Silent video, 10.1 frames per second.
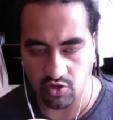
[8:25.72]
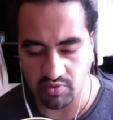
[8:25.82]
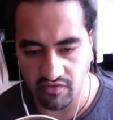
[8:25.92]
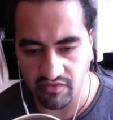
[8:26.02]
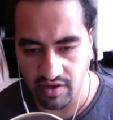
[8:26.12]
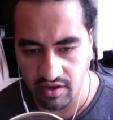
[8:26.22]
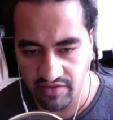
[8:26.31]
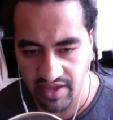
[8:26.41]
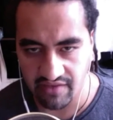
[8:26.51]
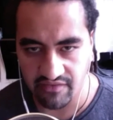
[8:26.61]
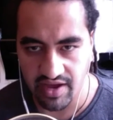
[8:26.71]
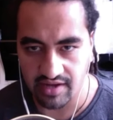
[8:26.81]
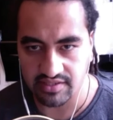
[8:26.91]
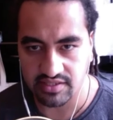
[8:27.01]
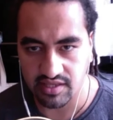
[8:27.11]
bit of gang
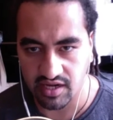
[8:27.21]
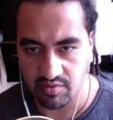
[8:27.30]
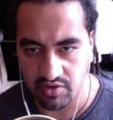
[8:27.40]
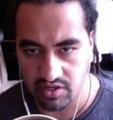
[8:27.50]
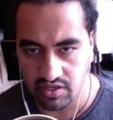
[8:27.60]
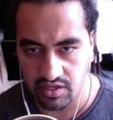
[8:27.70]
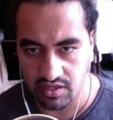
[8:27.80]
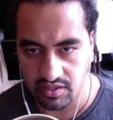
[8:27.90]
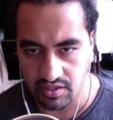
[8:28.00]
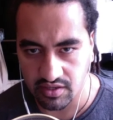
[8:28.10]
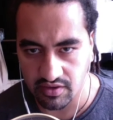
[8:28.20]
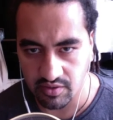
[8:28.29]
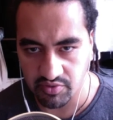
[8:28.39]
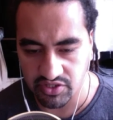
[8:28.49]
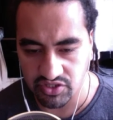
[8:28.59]
violence in the neighborhood, and it
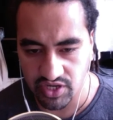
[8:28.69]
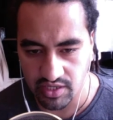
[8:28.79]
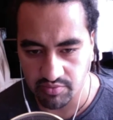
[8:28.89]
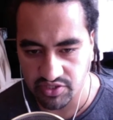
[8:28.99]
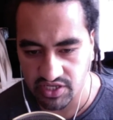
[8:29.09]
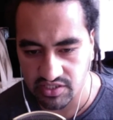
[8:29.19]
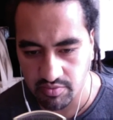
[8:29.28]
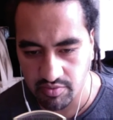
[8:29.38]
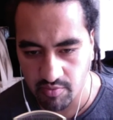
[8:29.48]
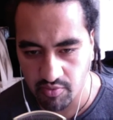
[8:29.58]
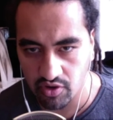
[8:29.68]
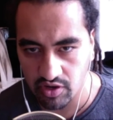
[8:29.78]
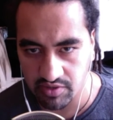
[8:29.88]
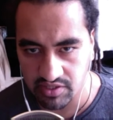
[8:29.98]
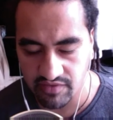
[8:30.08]
projects a poor
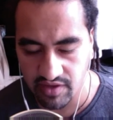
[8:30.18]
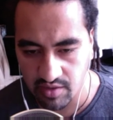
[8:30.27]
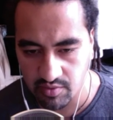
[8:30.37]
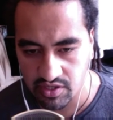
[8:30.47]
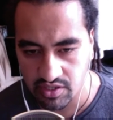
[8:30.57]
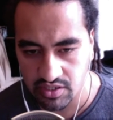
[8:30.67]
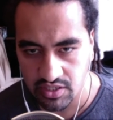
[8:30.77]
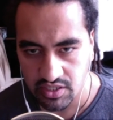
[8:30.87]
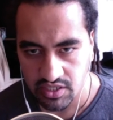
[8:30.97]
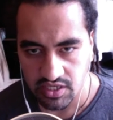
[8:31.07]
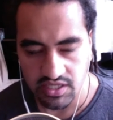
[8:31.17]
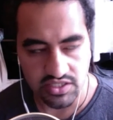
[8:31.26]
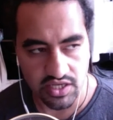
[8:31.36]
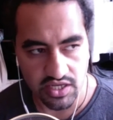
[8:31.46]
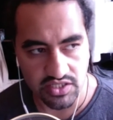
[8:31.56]
image of the neighborhood.
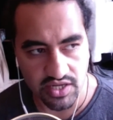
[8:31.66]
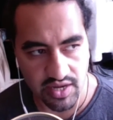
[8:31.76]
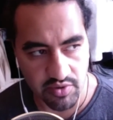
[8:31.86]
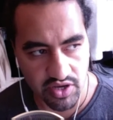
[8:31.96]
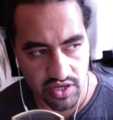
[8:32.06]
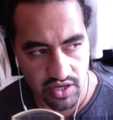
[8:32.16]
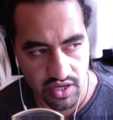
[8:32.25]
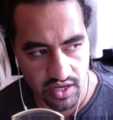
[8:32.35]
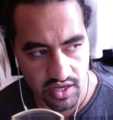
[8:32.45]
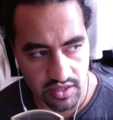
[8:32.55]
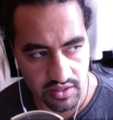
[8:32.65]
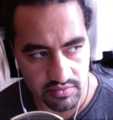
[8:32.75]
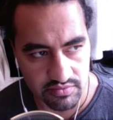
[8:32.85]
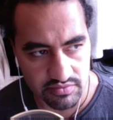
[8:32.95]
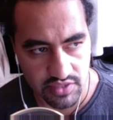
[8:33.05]
Is your neighborhood,
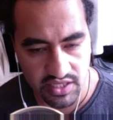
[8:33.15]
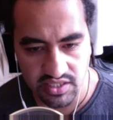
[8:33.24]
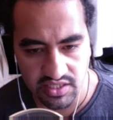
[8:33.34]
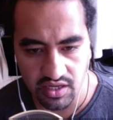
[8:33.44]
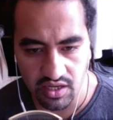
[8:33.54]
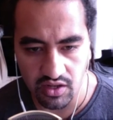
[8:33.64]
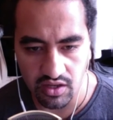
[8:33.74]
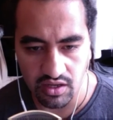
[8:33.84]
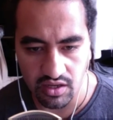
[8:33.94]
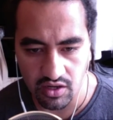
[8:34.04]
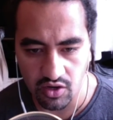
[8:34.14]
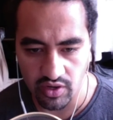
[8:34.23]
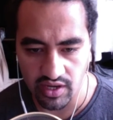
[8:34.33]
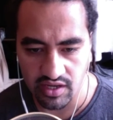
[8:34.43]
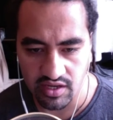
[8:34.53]
is it a
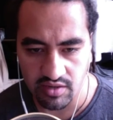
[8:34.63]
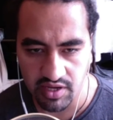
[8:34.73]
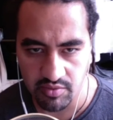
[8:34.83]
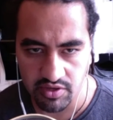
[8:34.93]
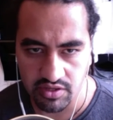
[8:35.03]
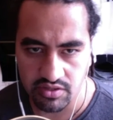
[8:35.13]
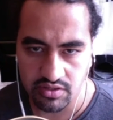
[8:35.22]
lower income neighborhood?